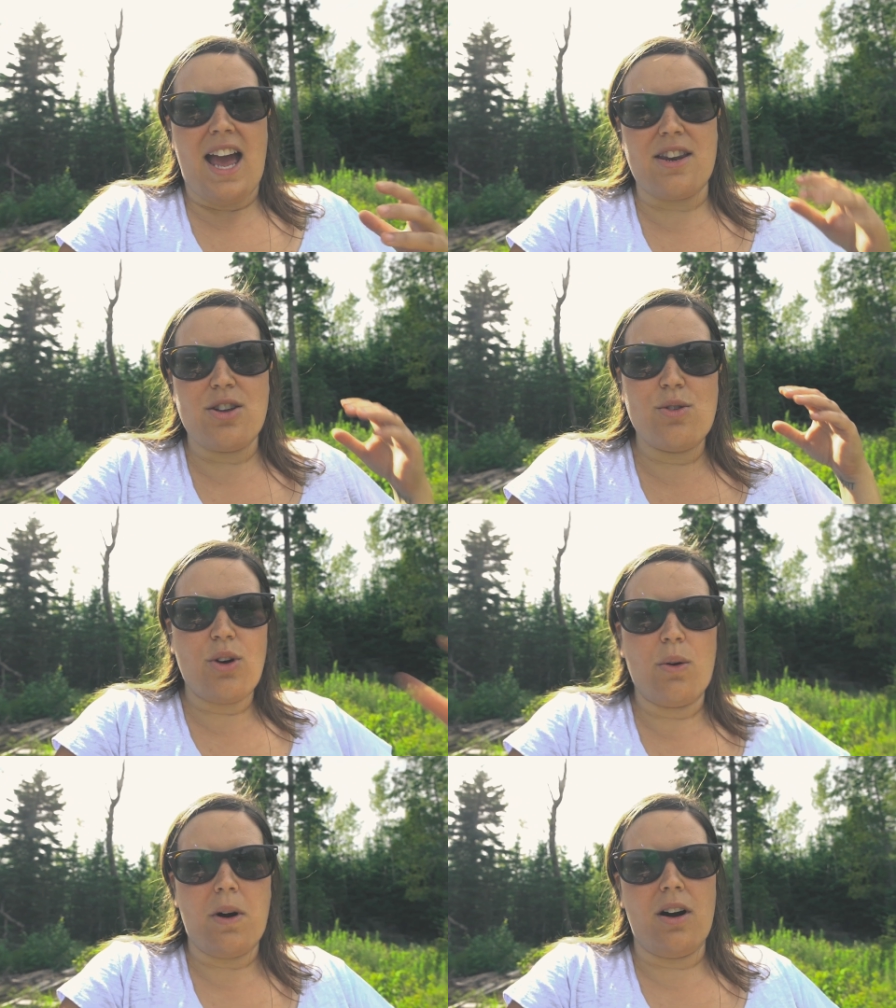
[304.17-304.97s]
and you
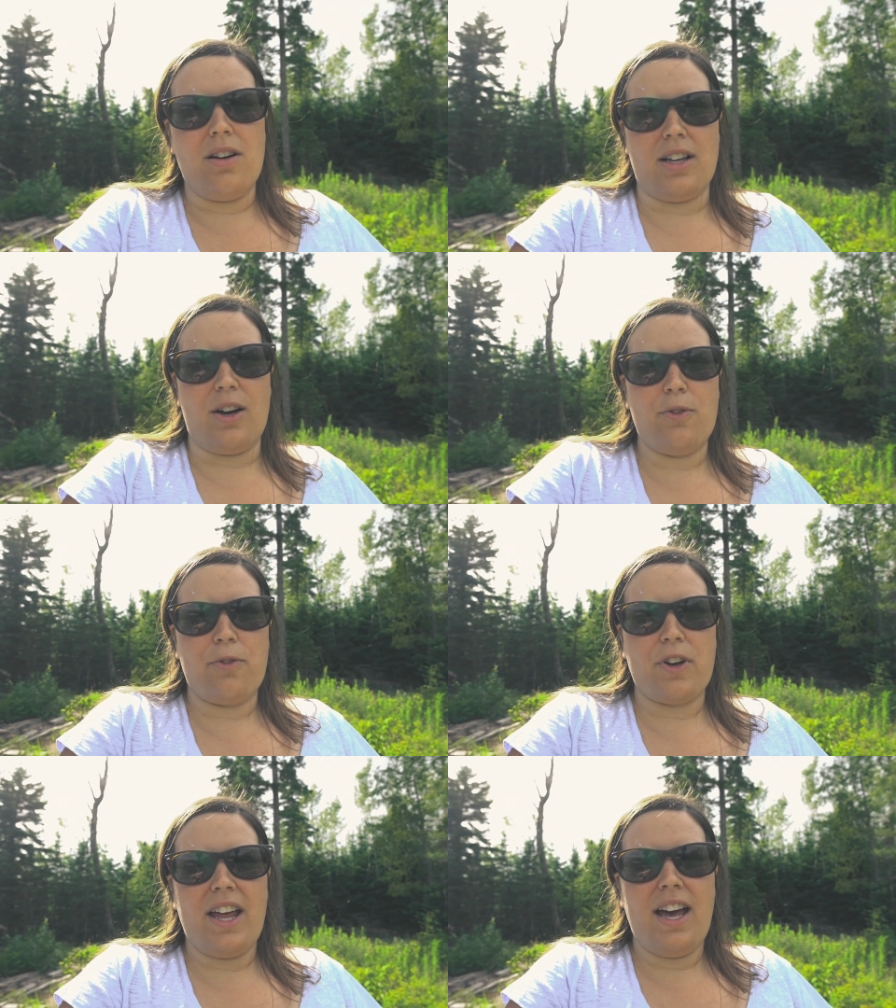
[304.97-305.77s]
go all out
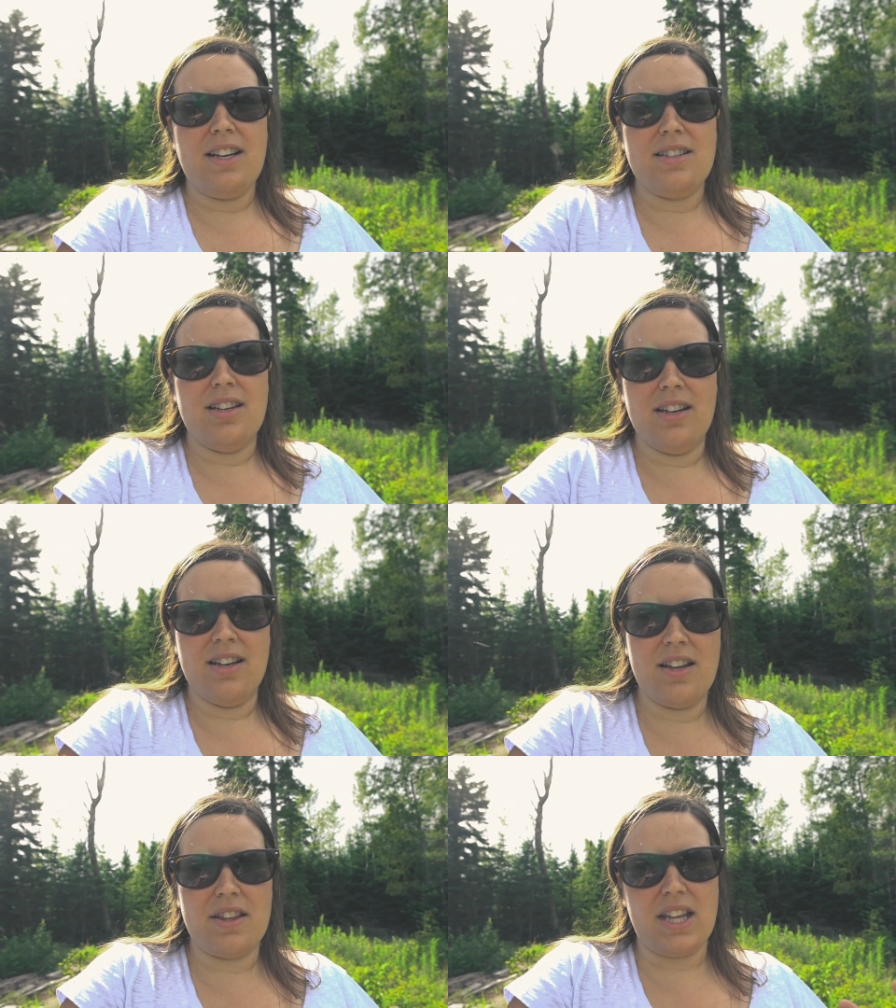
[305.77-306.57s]
for that,
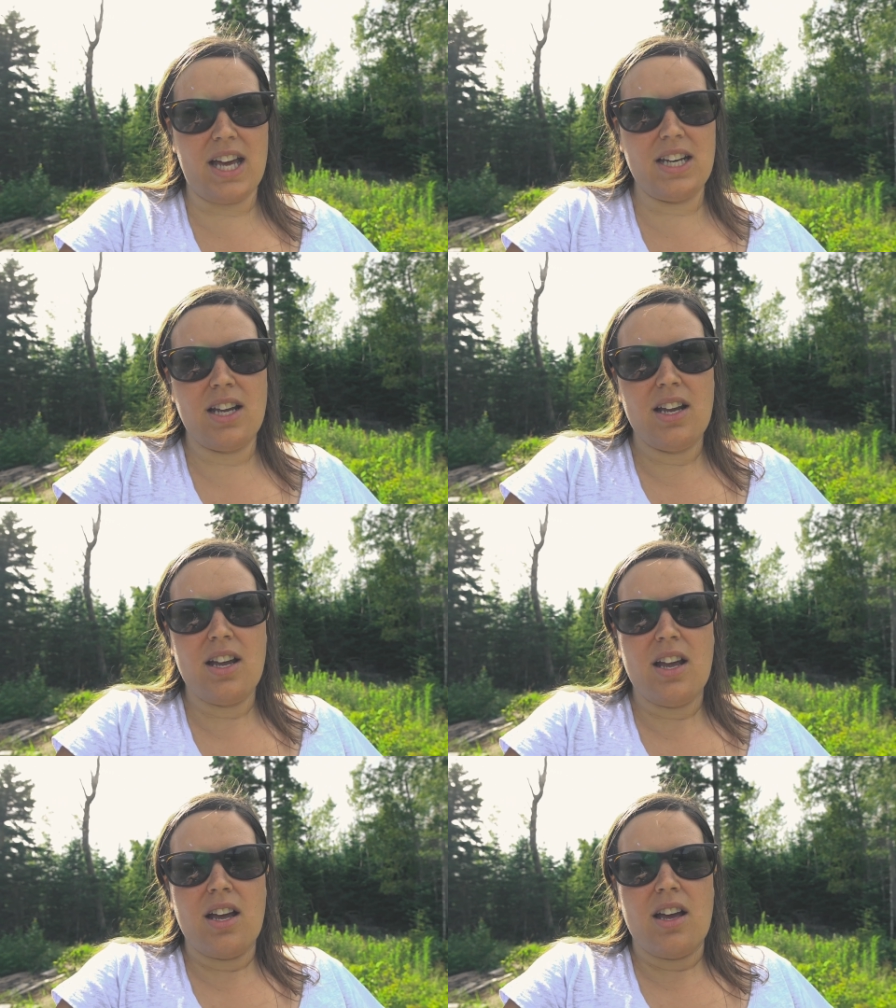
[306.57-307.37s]
then
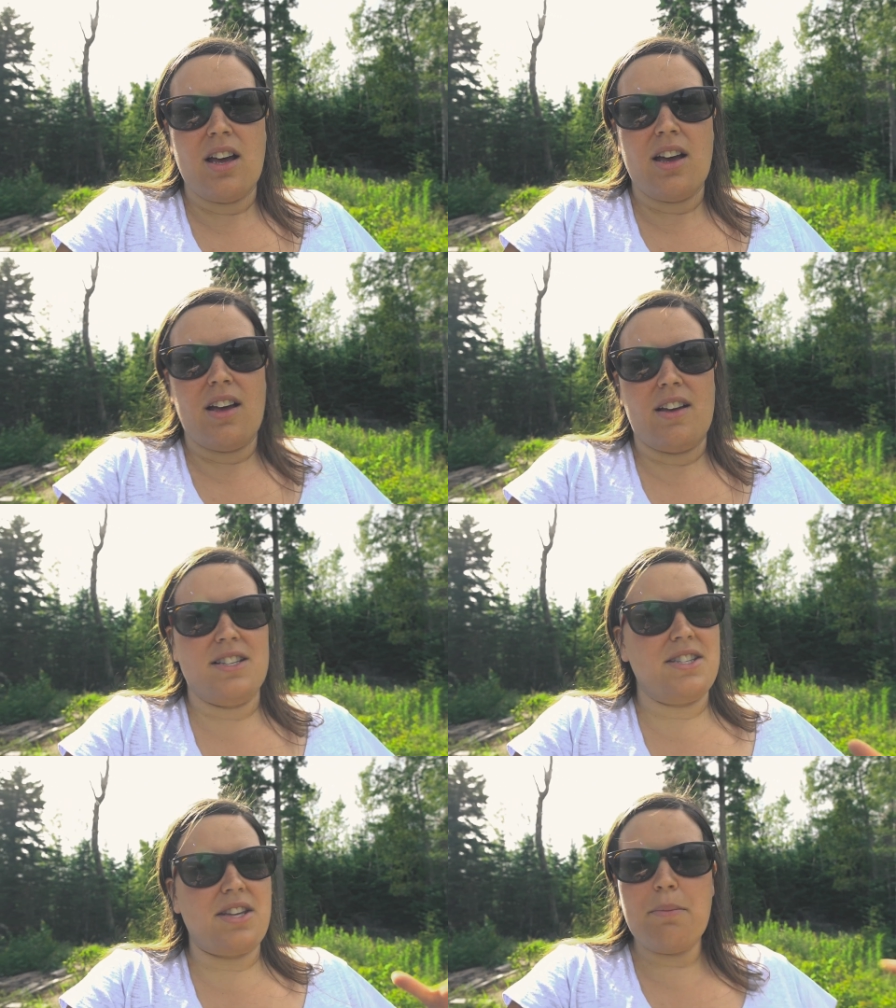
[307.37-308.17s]

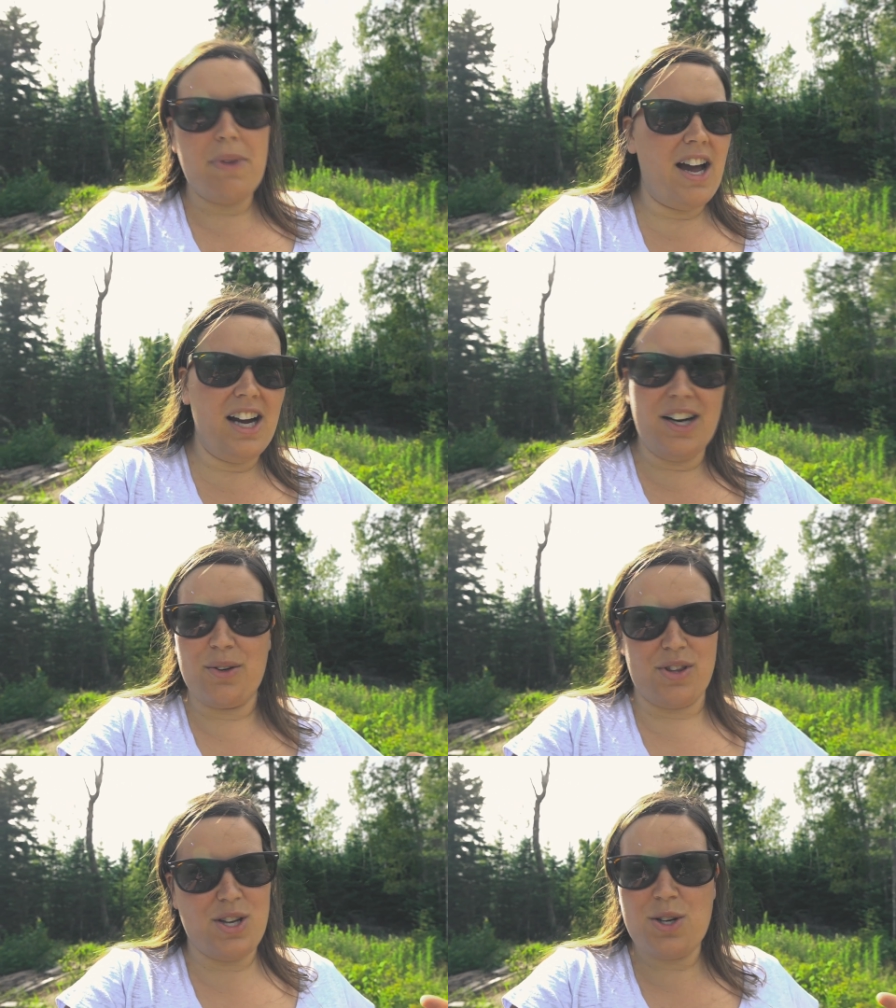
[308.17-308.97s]

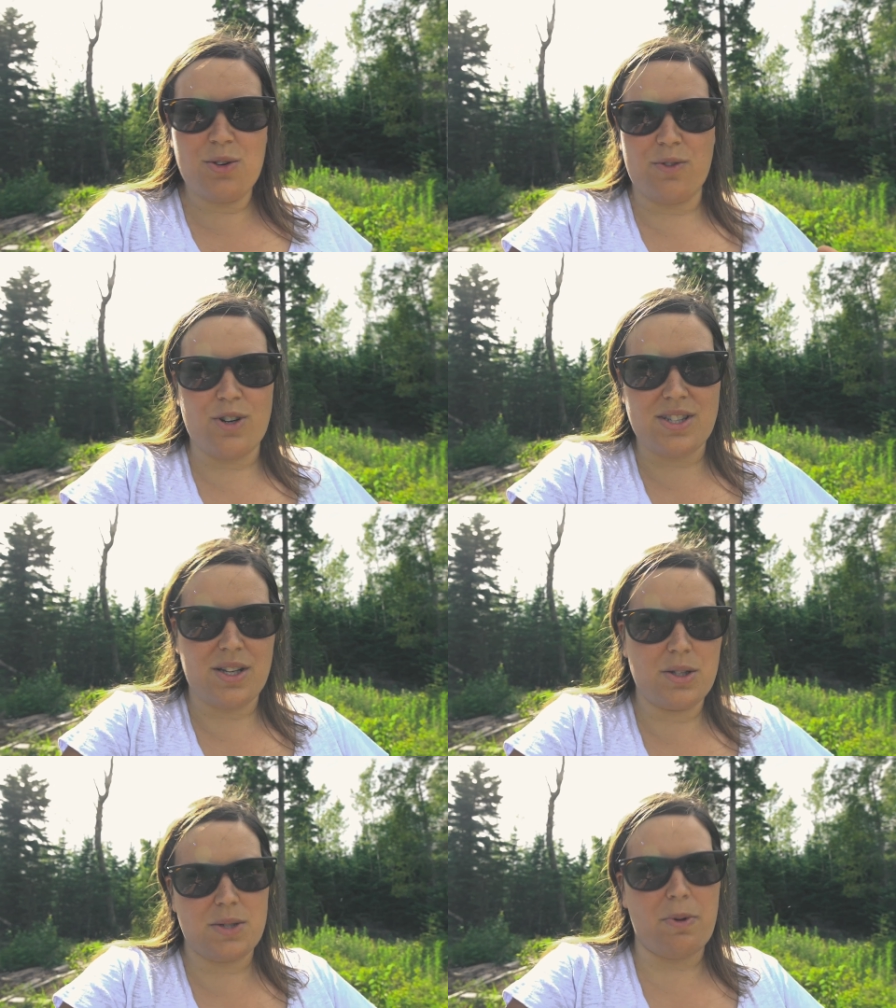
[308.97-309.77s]
somehow the universe
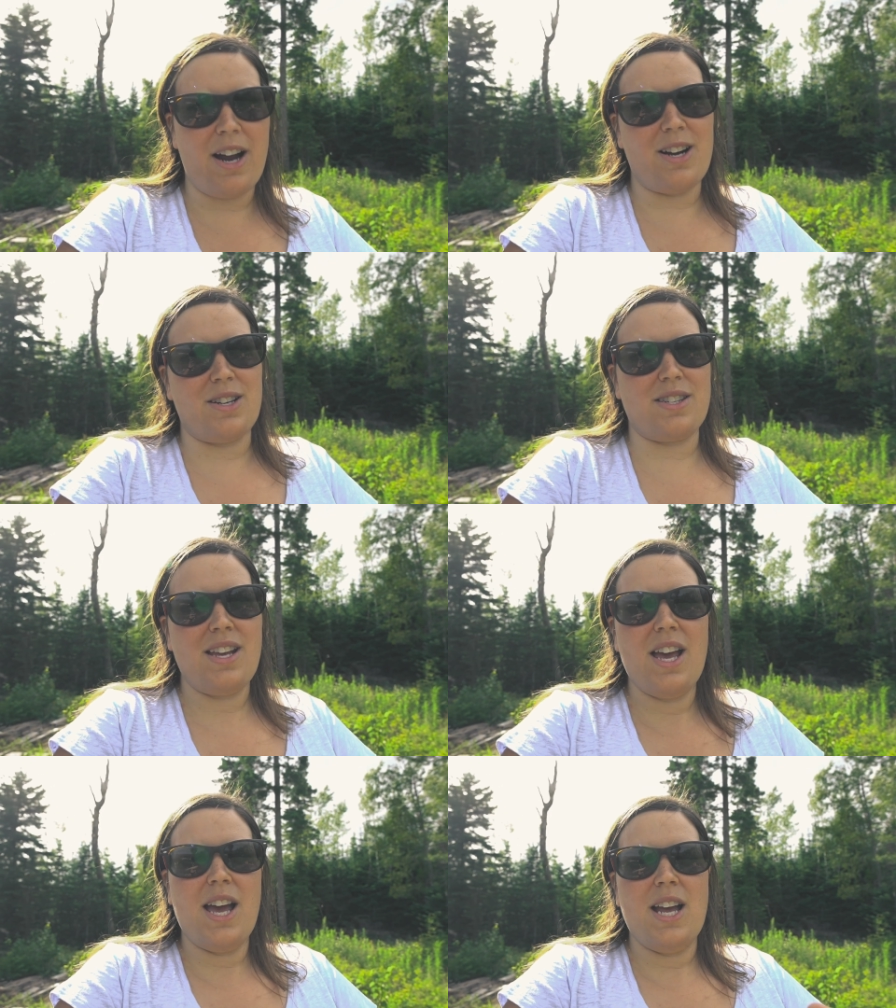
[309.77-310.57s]
conspires
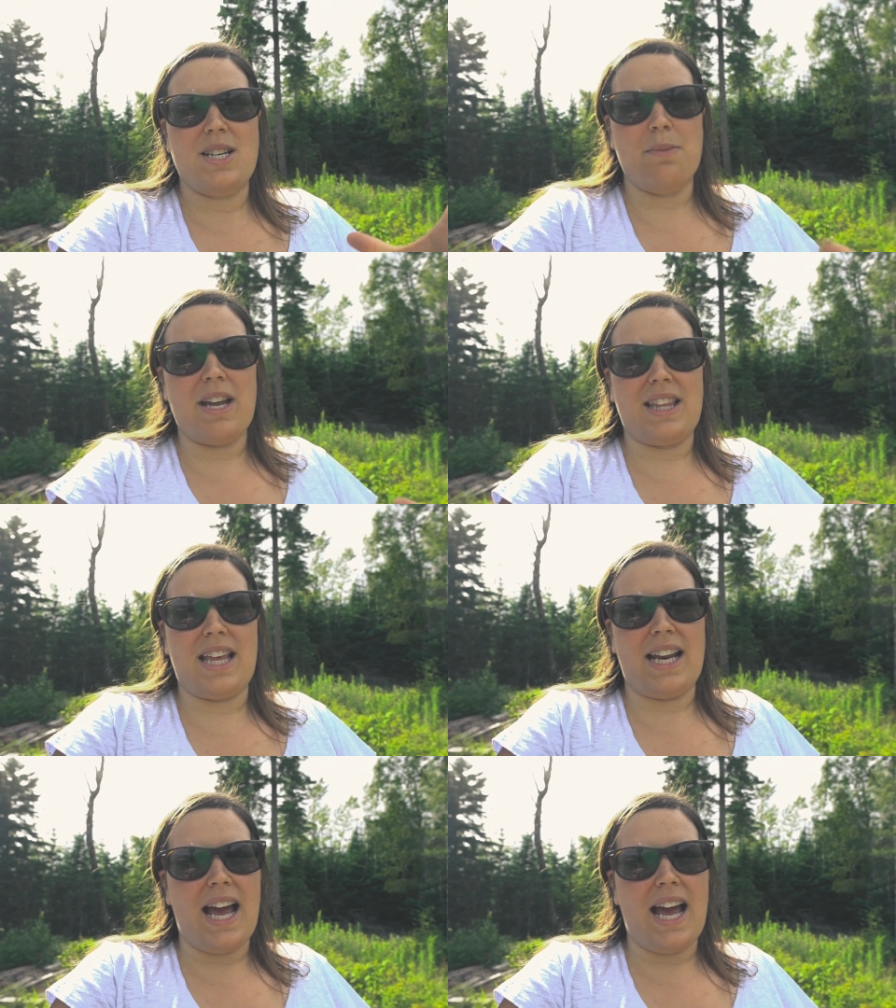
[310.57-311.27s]
to make that